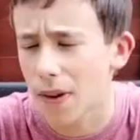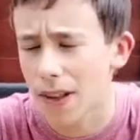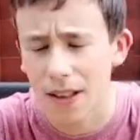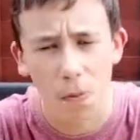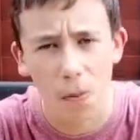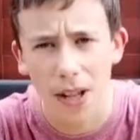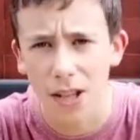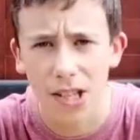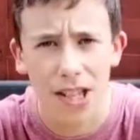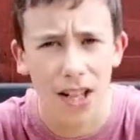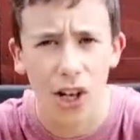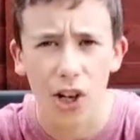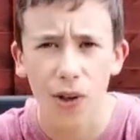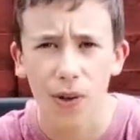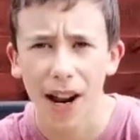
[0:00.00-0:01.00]
which
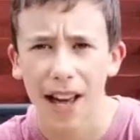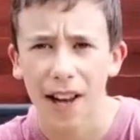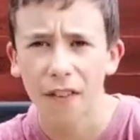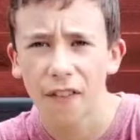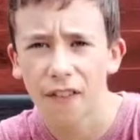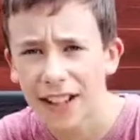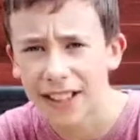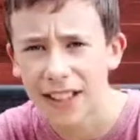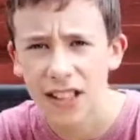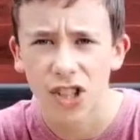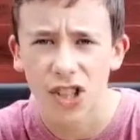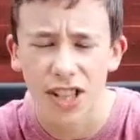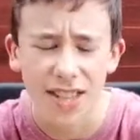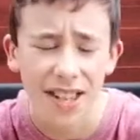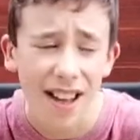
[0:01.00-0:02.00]
include like
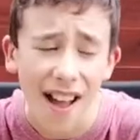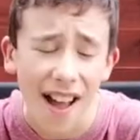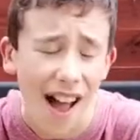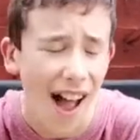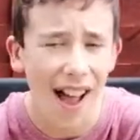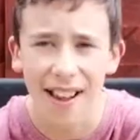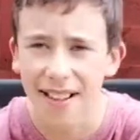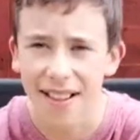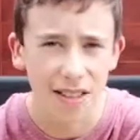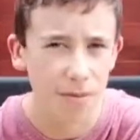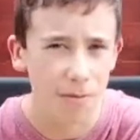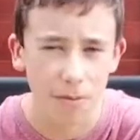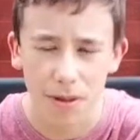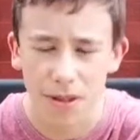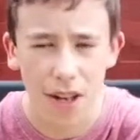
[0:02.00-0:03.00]
radishes and
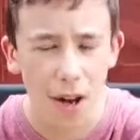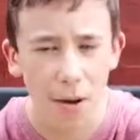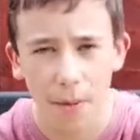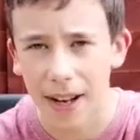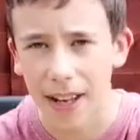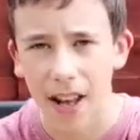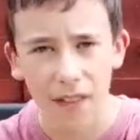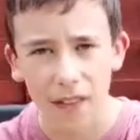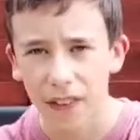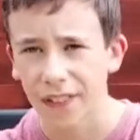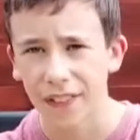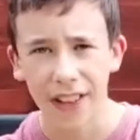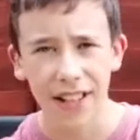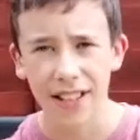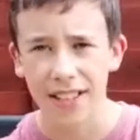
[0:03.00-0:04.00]
so many other
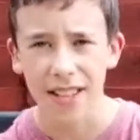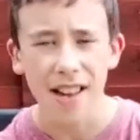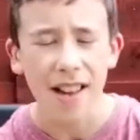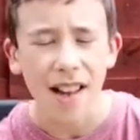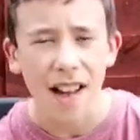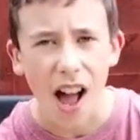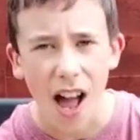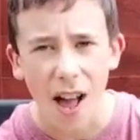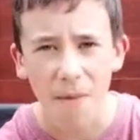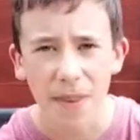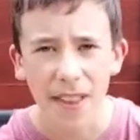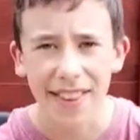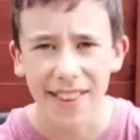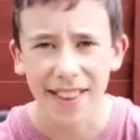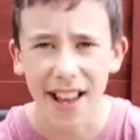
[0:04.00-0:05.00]
things um,
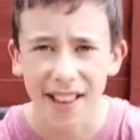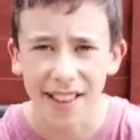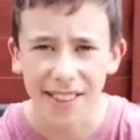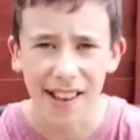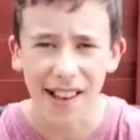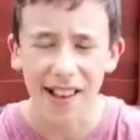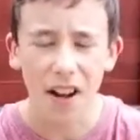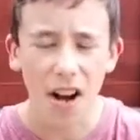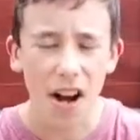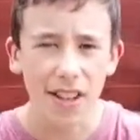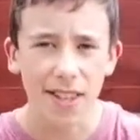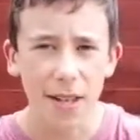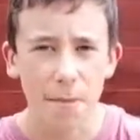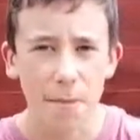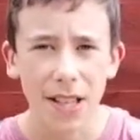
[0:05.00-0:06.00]
that, that, are hard to
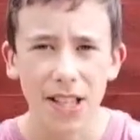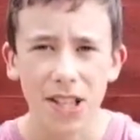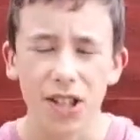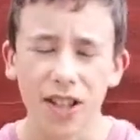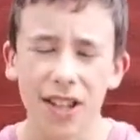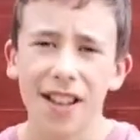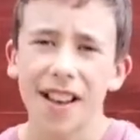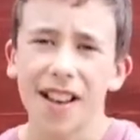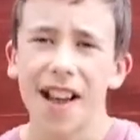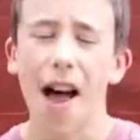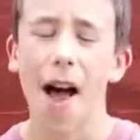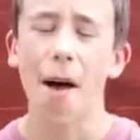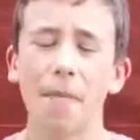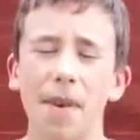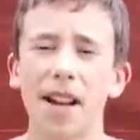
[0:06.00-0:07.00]
mention.
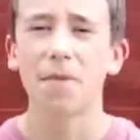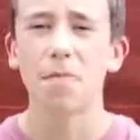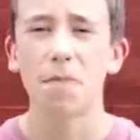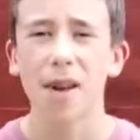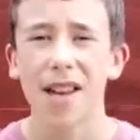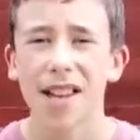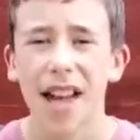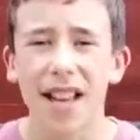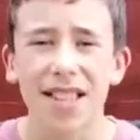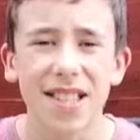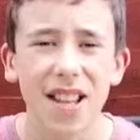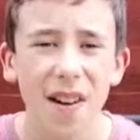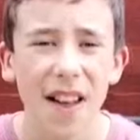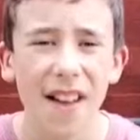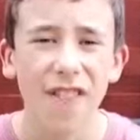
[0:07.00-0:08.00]
Um, but yeah, so
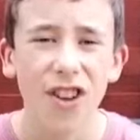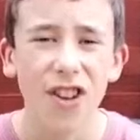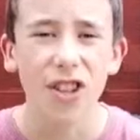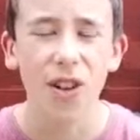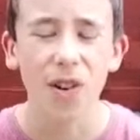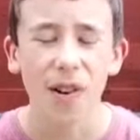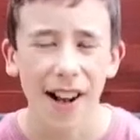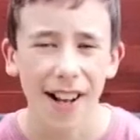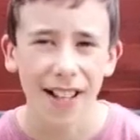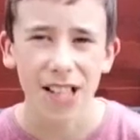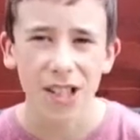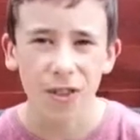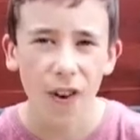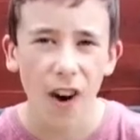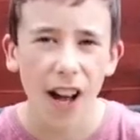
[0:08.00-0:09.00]
if you do like these
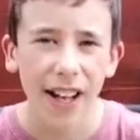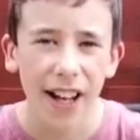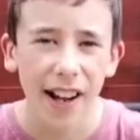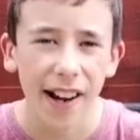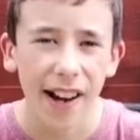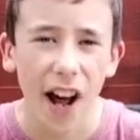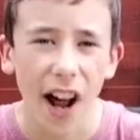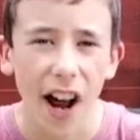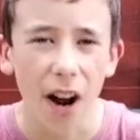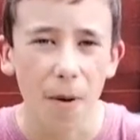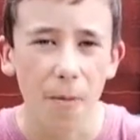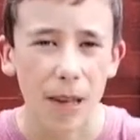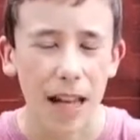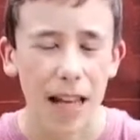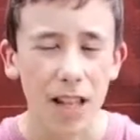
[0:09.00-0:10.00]
Friday night
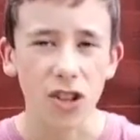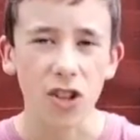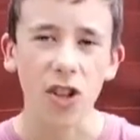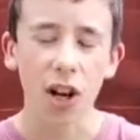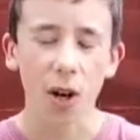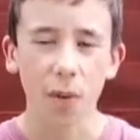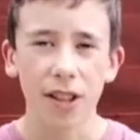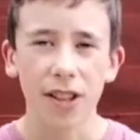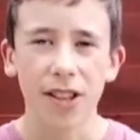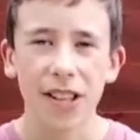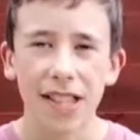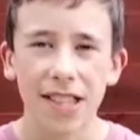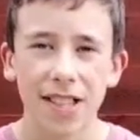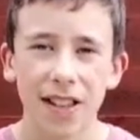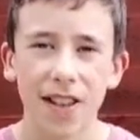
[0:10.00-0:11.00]
updates, you know what you need
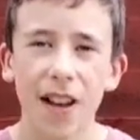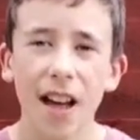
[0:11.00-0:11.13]
to do: